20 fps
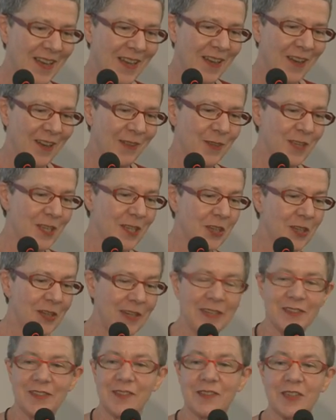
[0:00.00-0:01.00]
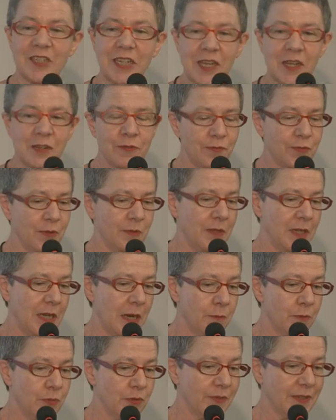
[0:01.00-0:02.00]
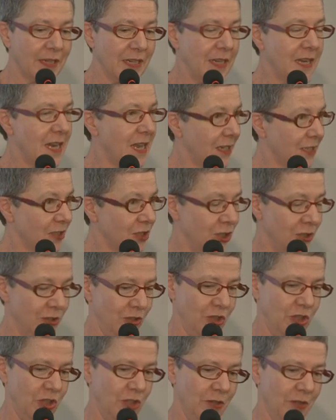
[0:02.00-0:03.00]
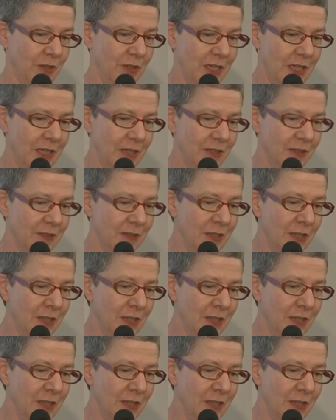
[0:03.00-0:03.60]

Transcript: I think you'll understand from the number of connections shown here